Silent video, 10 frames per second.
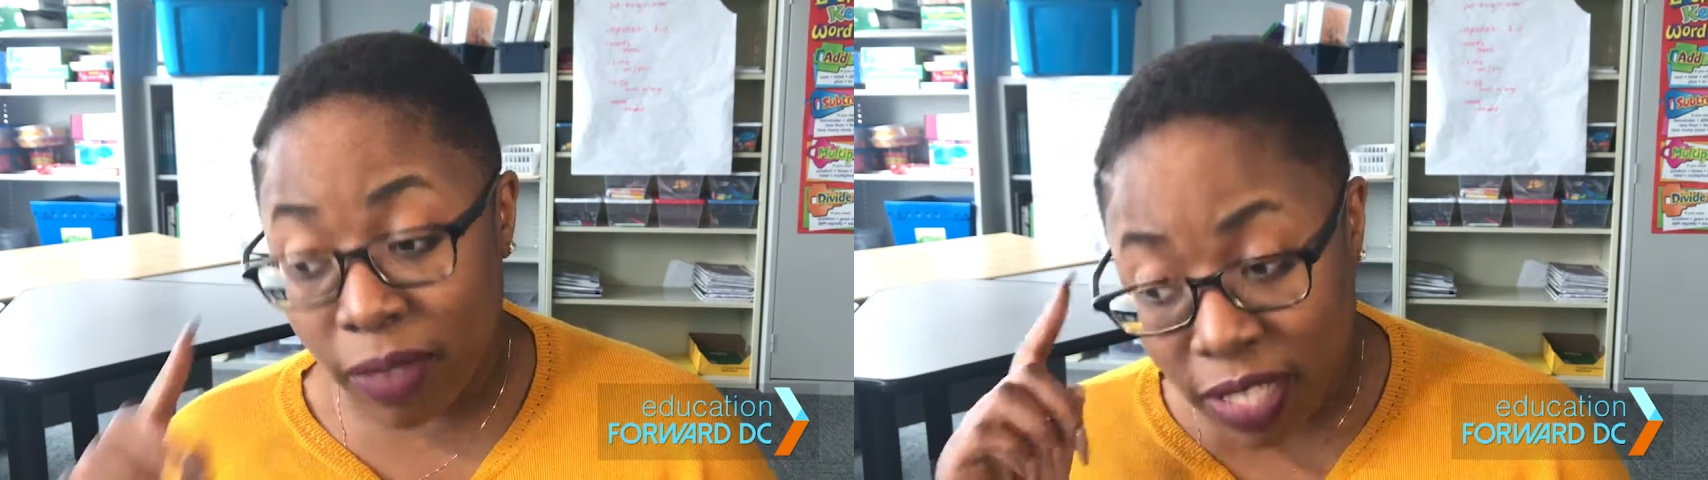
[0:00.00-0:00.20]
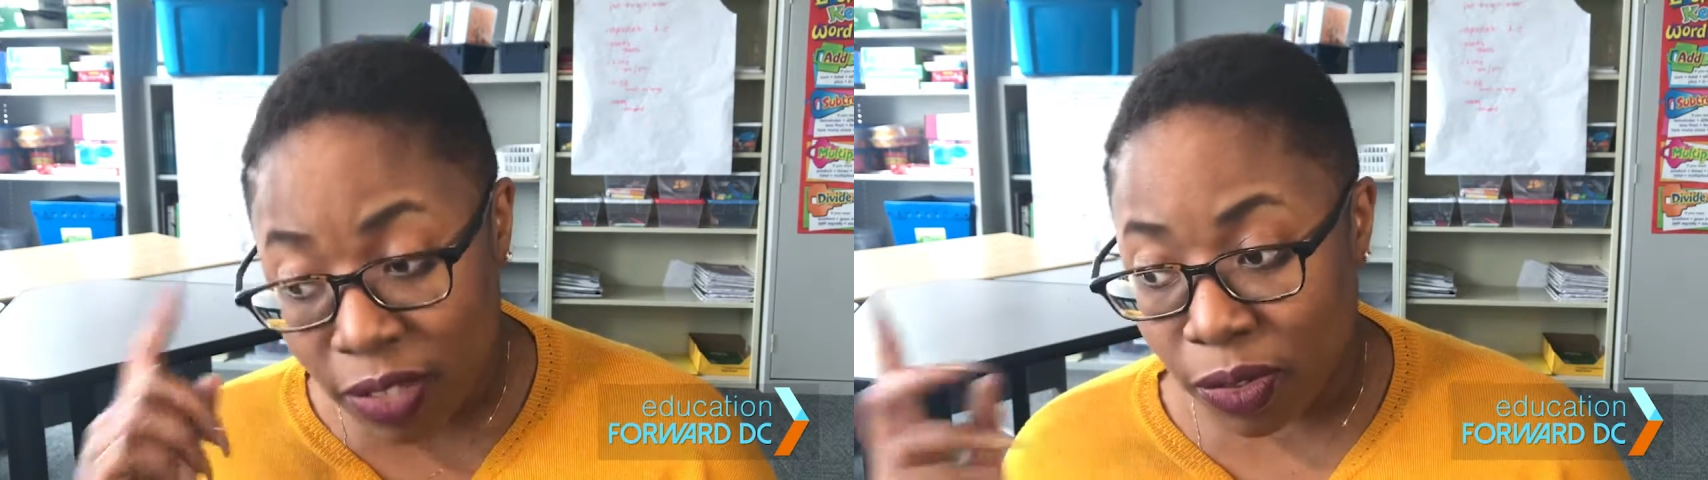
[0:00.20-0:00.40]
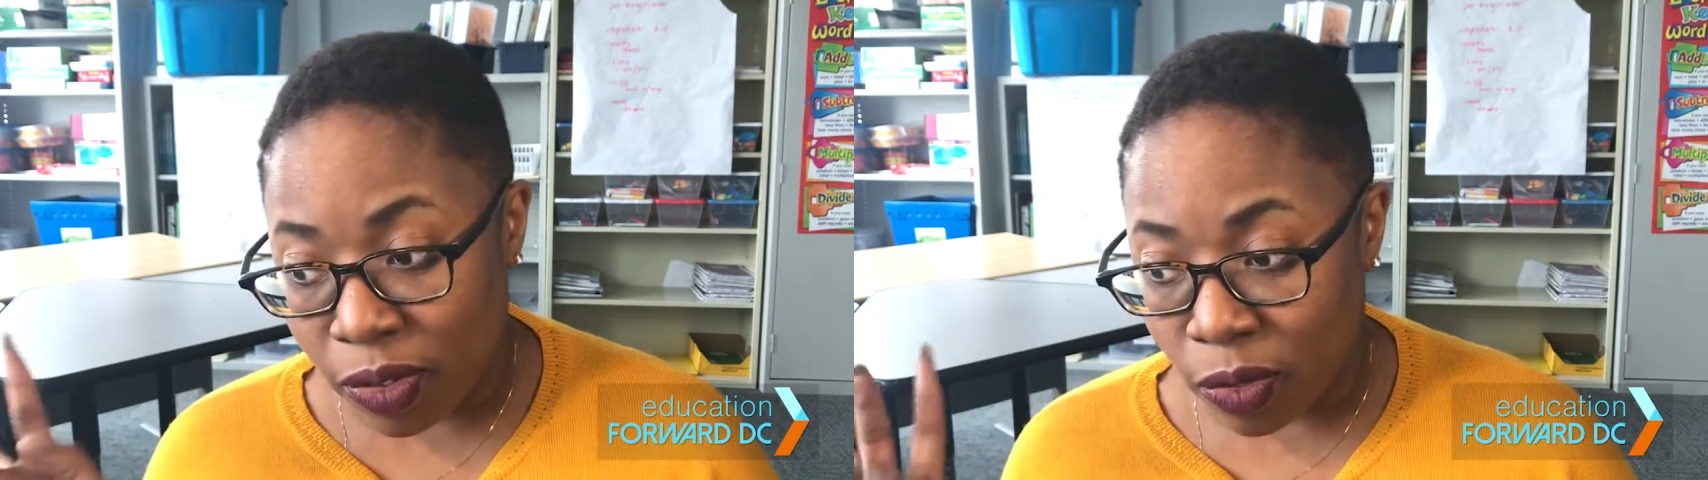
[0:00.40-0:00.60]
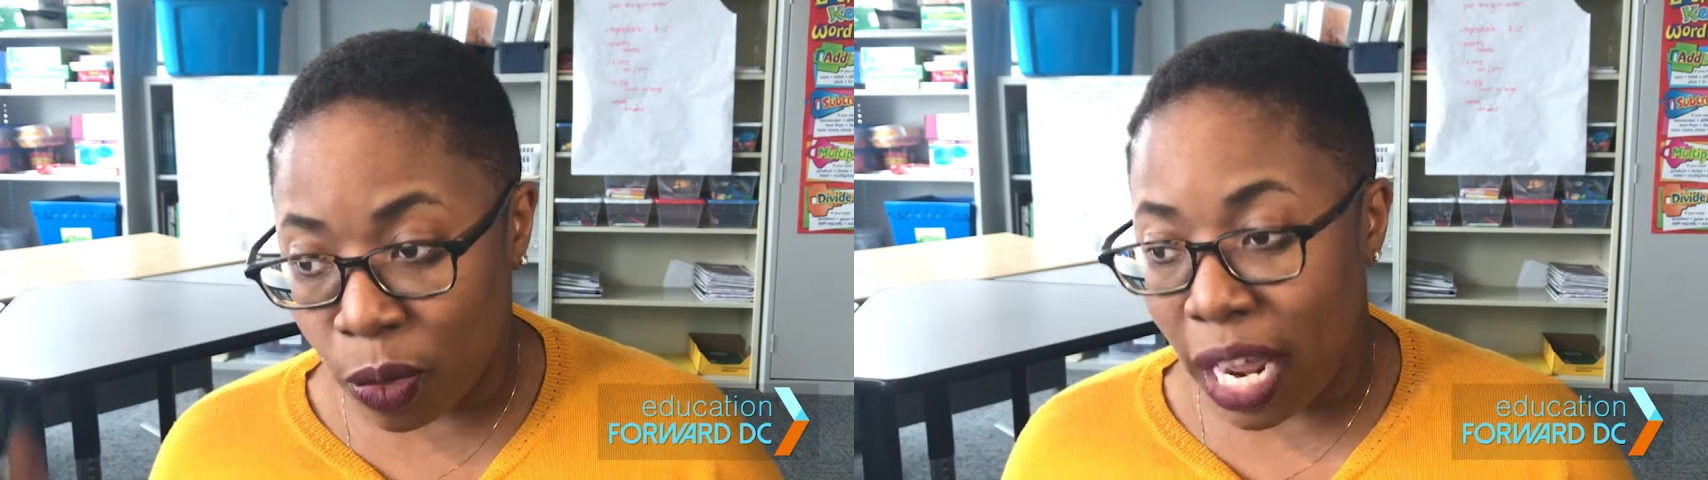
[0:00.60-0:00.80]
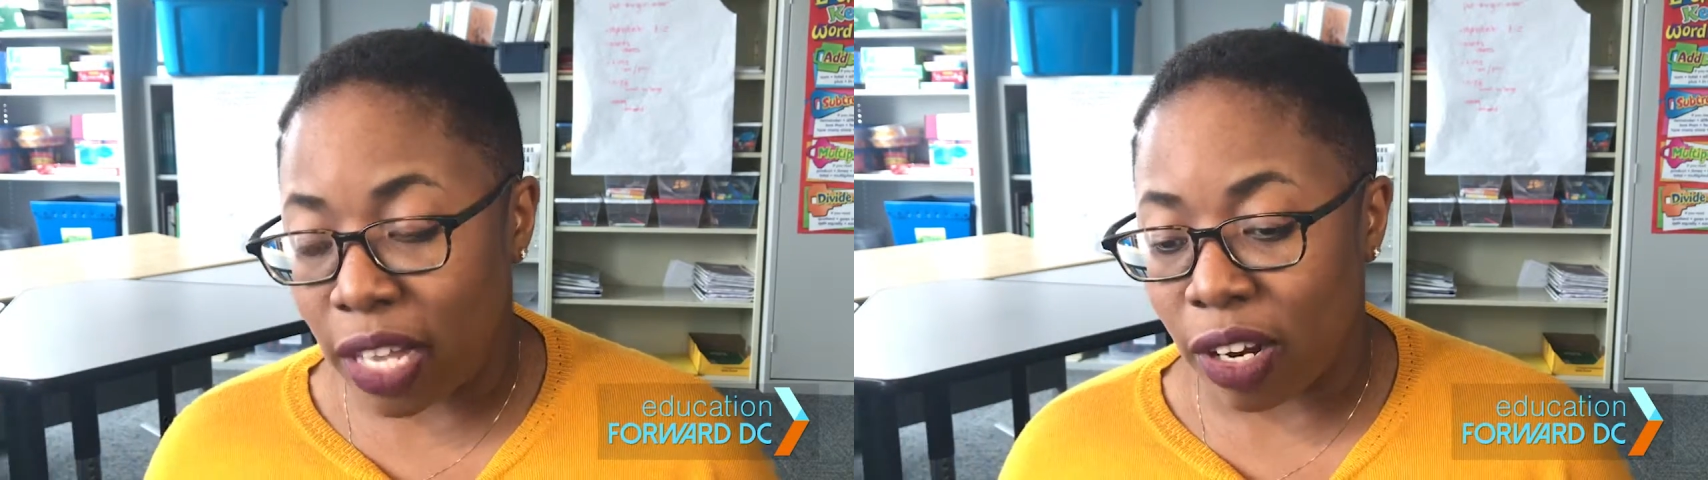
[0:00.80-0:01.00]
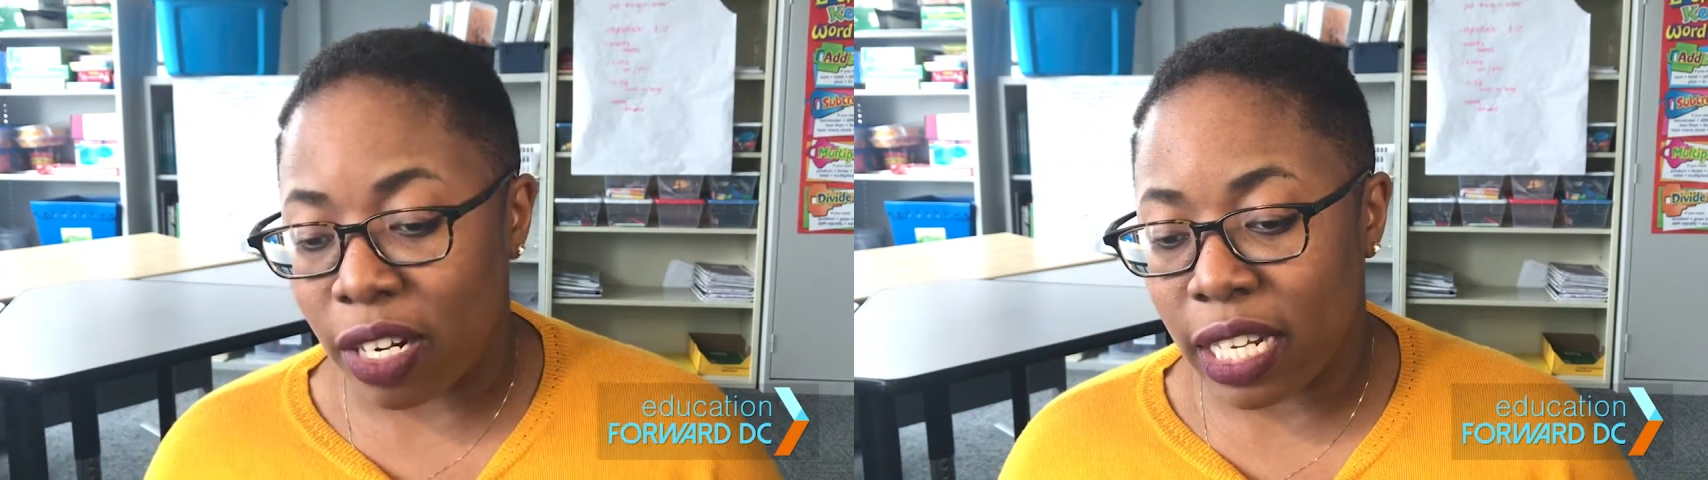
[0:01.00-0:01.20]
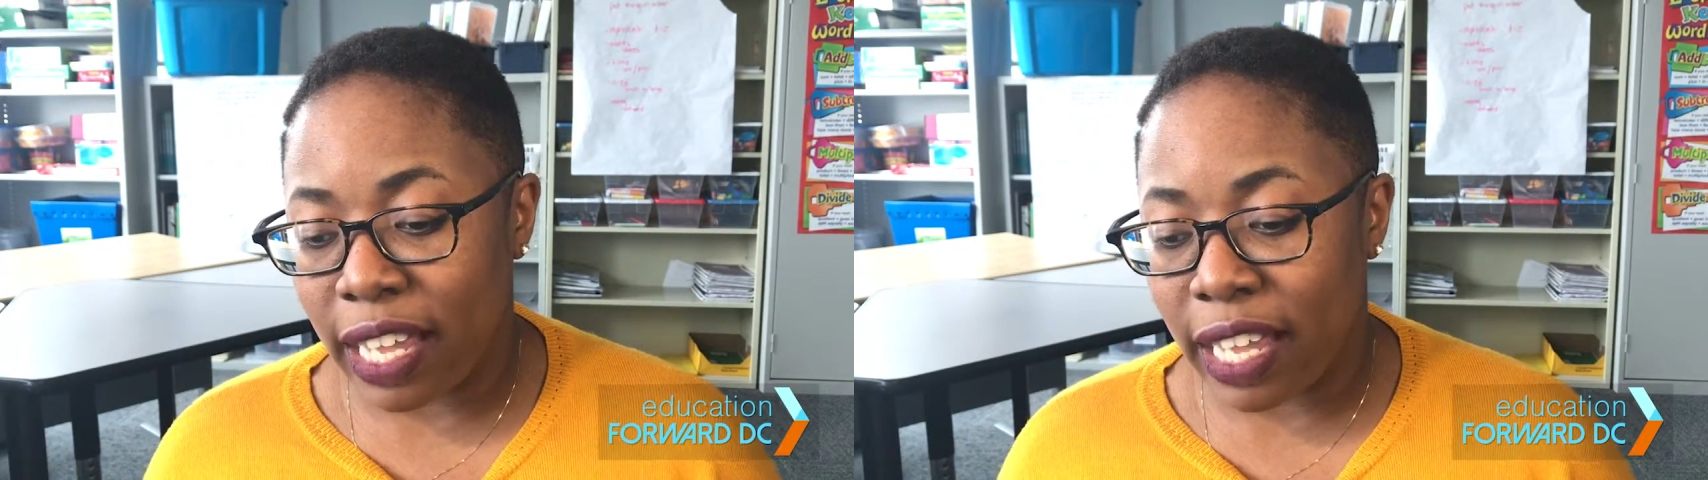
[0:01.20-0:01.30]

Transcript: this is what I learned.